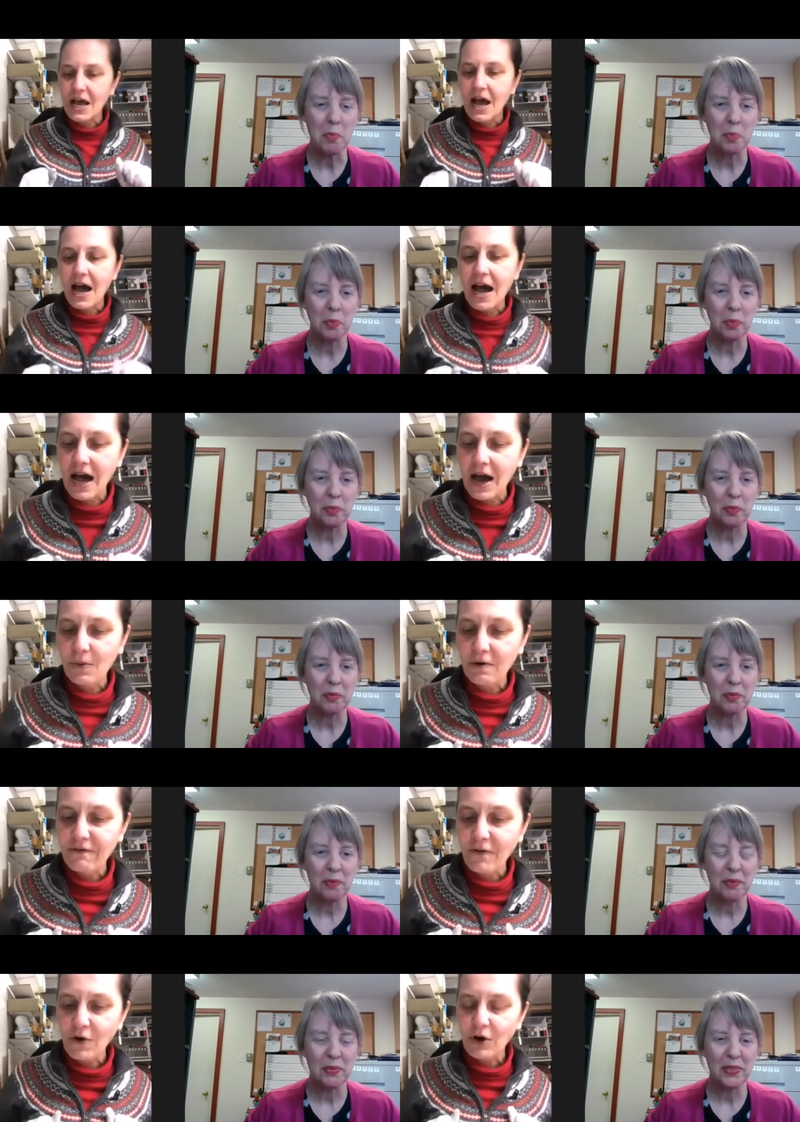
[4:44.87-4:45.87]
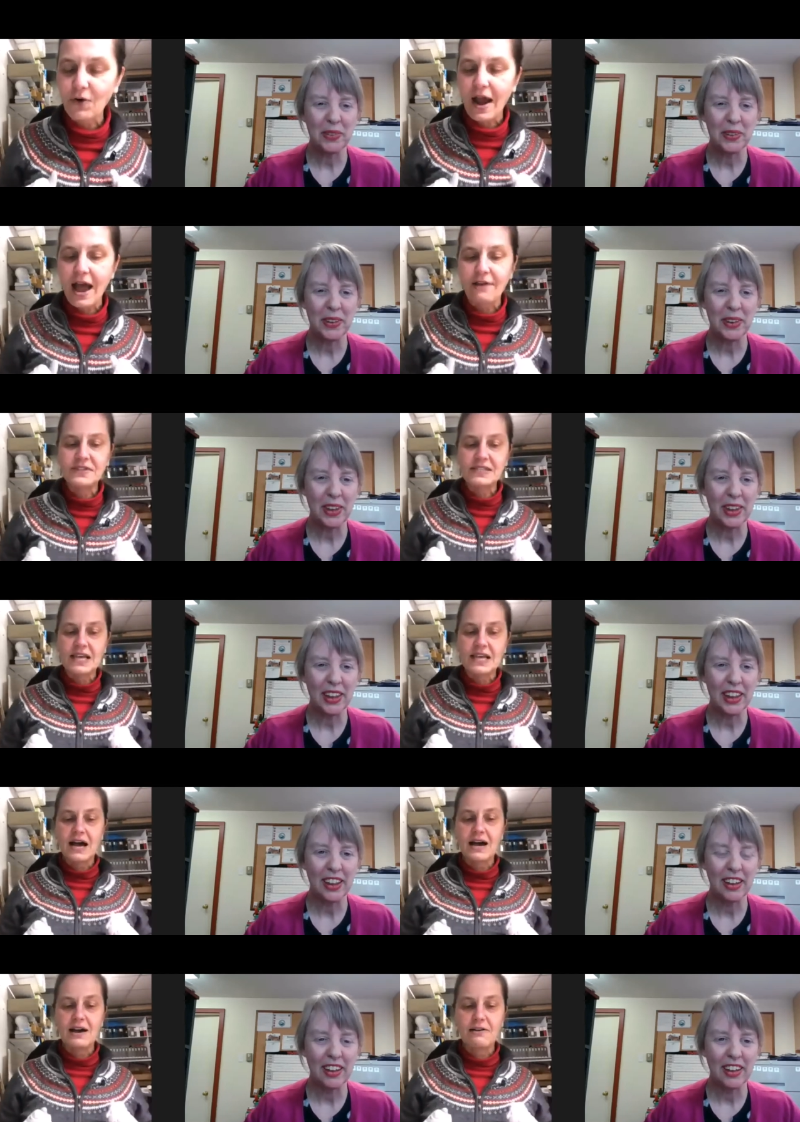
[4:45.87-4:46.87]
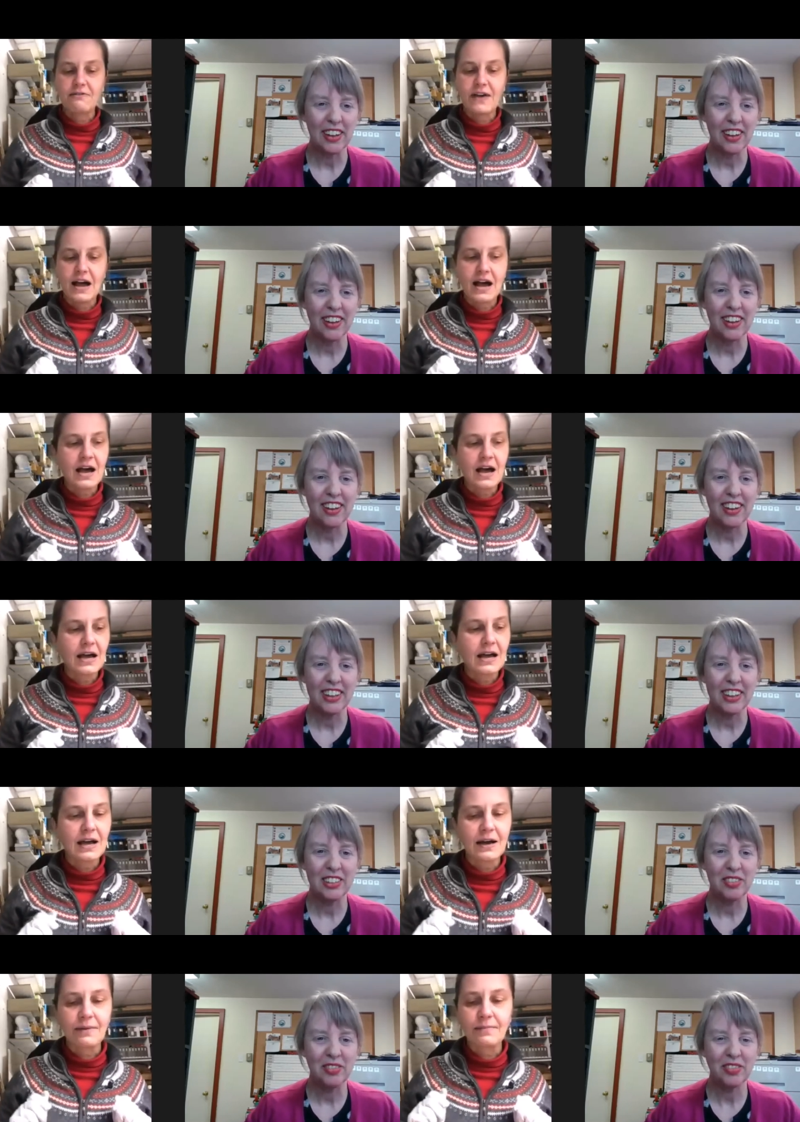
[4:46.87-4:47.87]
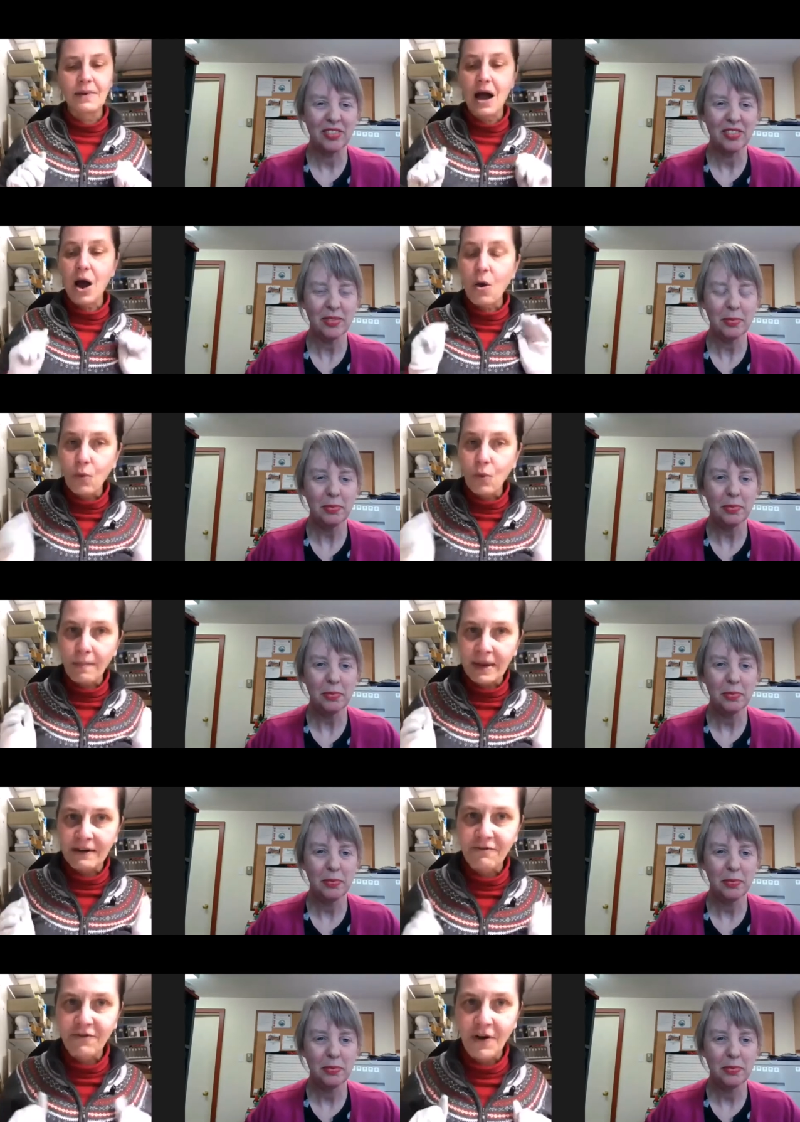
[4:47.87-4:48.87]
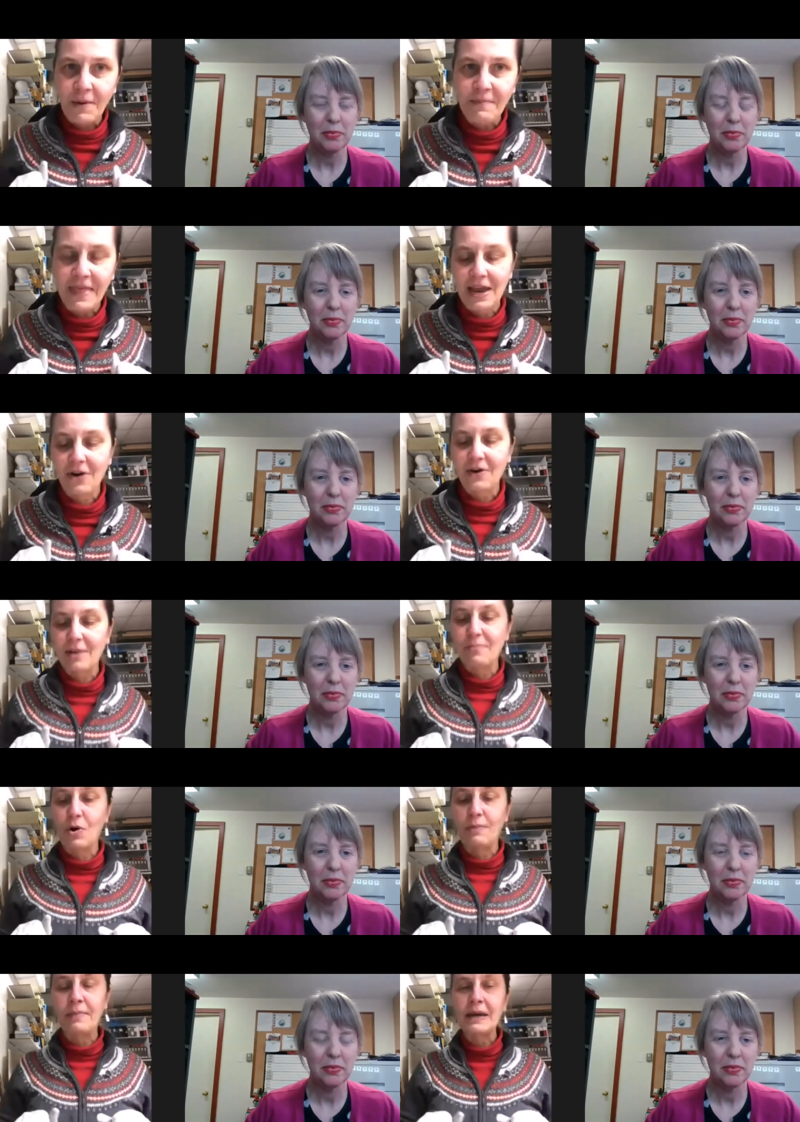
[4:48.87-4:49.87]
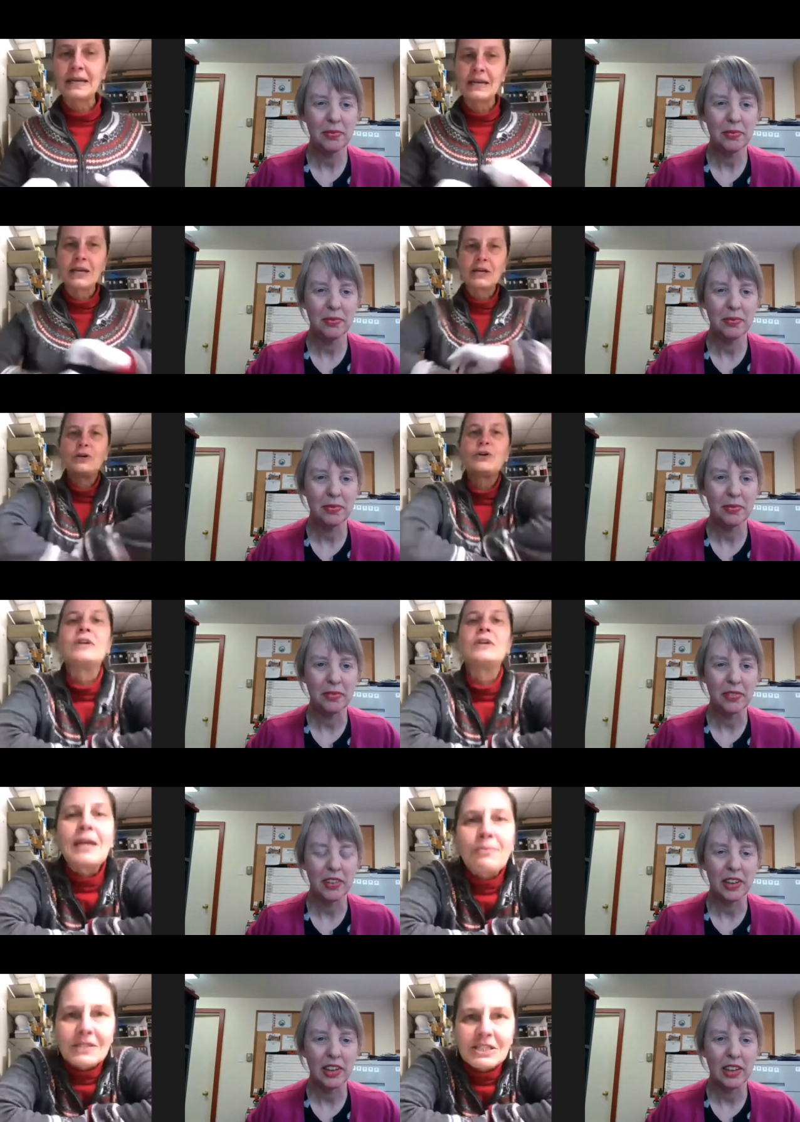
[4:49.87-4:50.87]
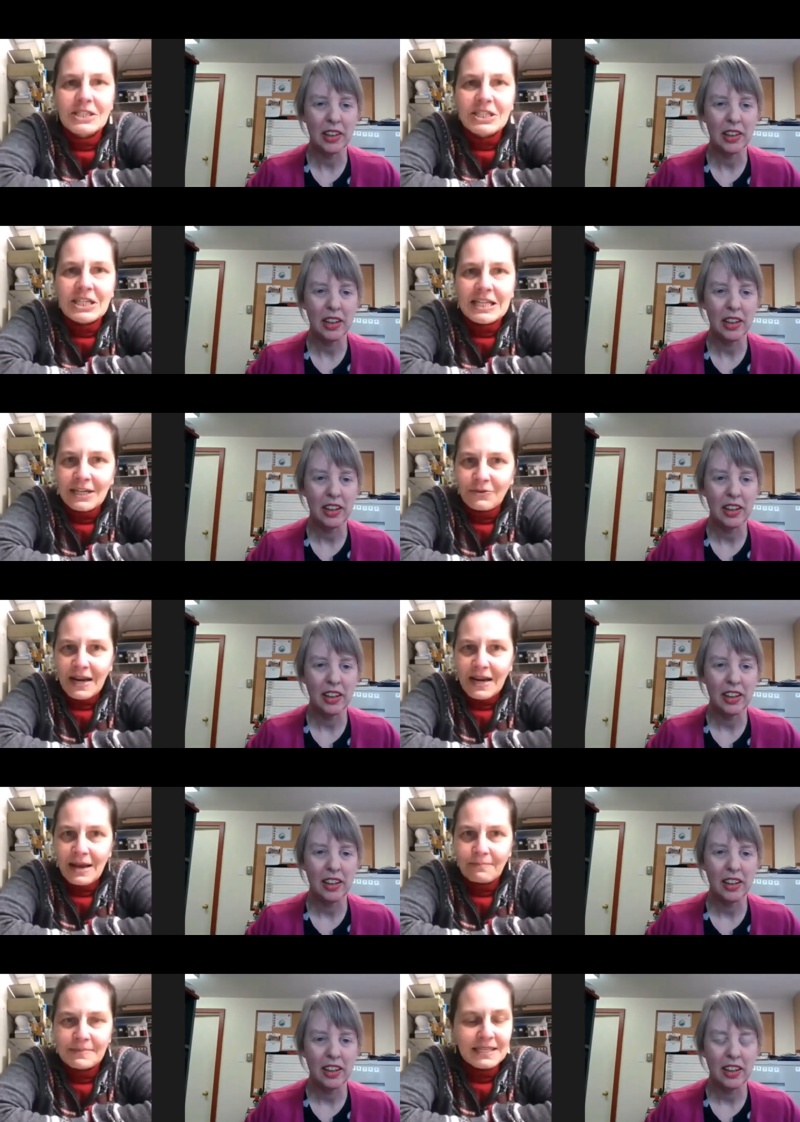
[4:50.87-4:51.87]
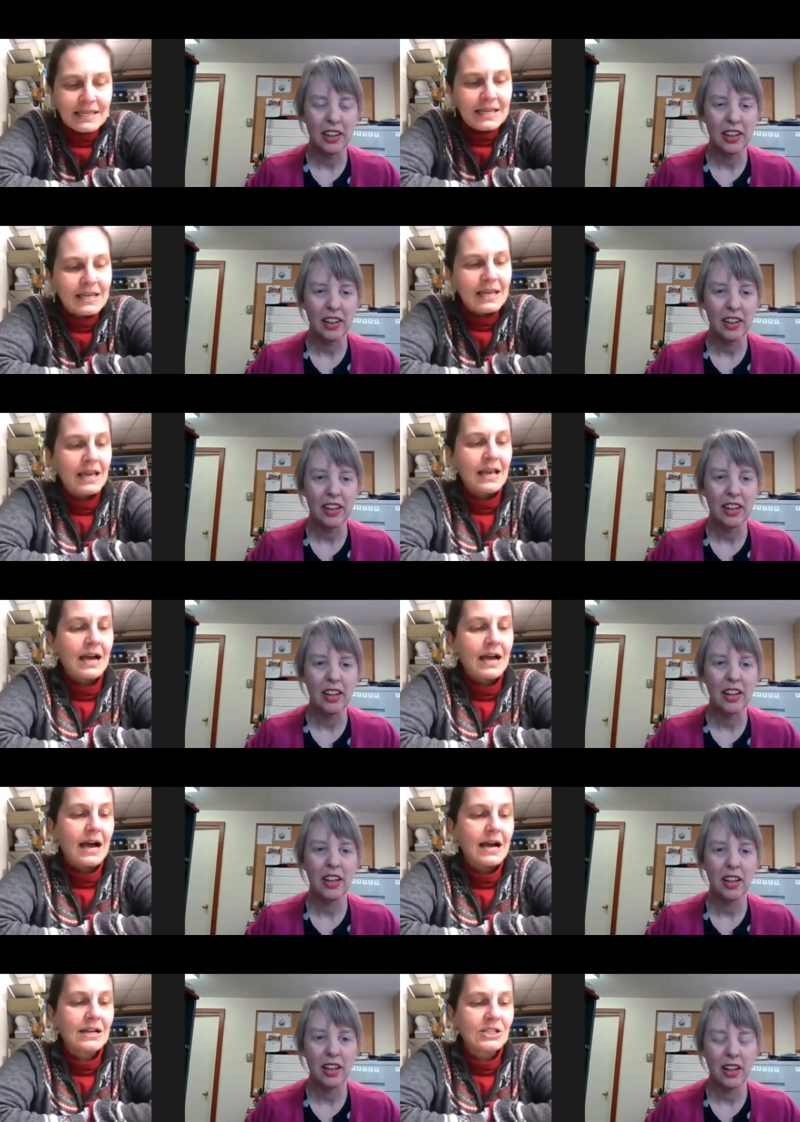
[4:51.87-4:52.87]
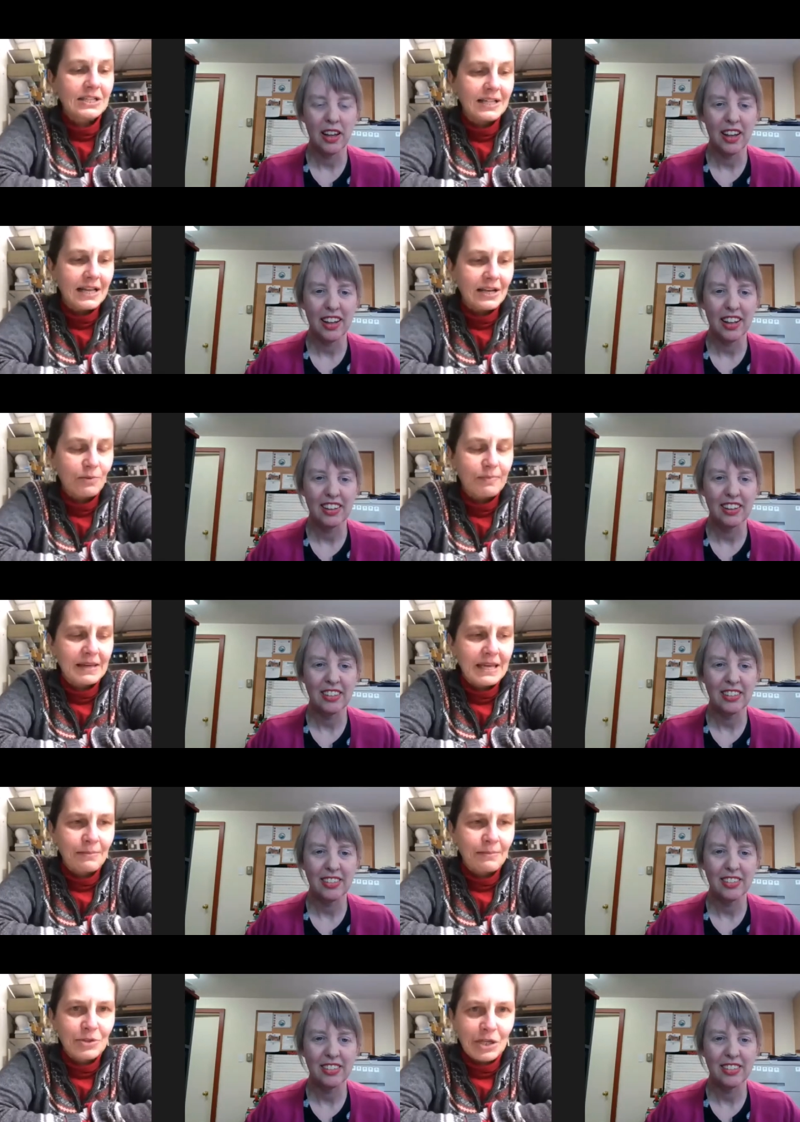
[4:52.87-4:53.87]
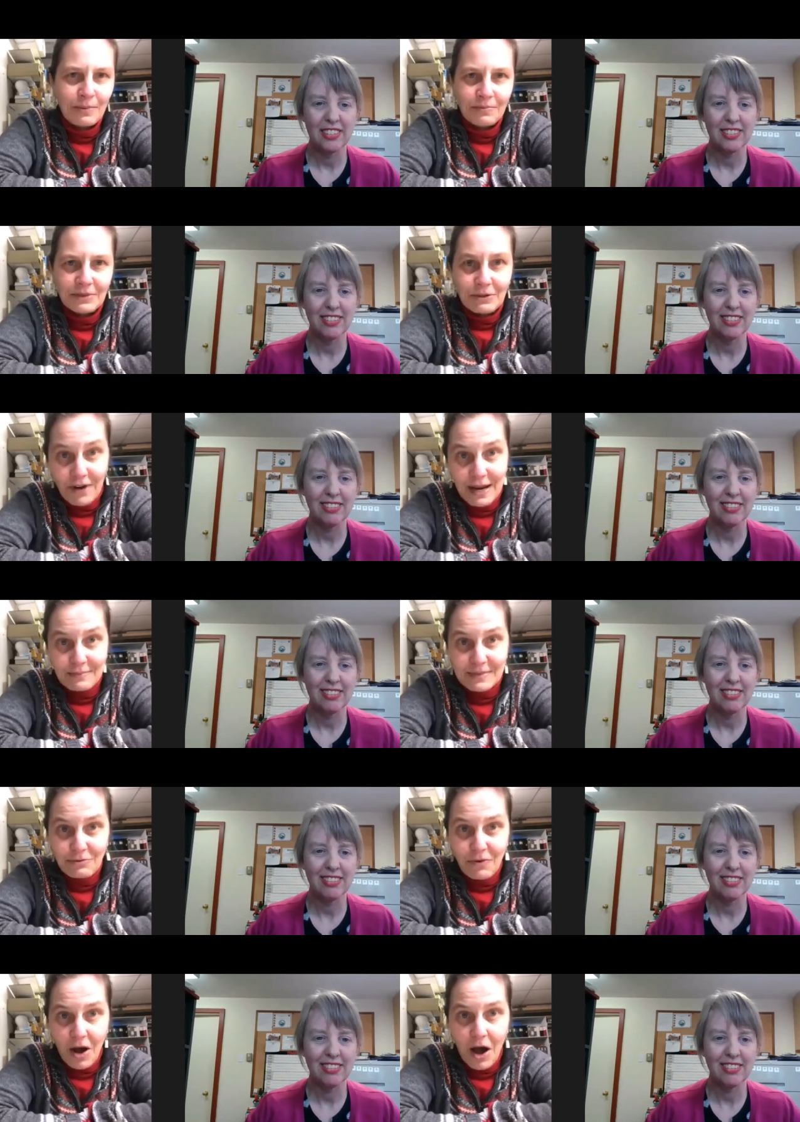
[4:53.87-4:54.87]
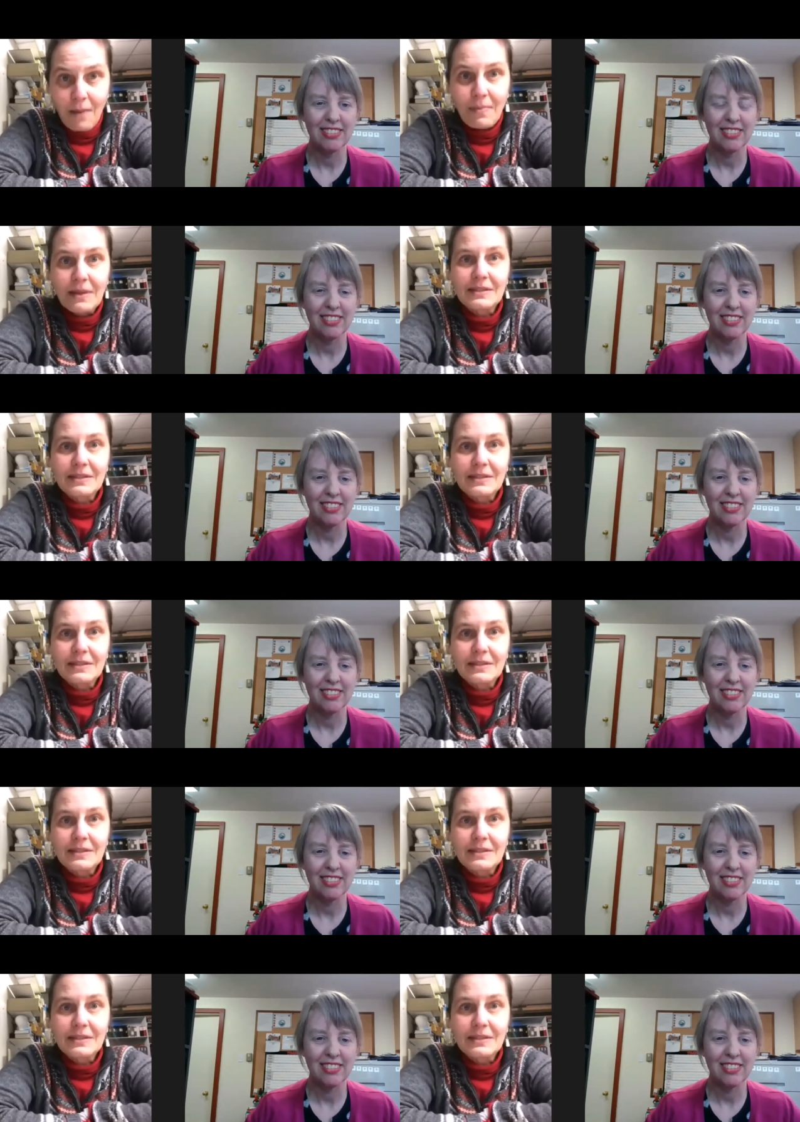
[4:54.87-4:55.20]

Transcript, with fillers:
Speaker 1: uh, were photographs of um, a woman from the area, Port McNicoll. Her name was Jean Ramsey, she later became Jean Ramsey Robb.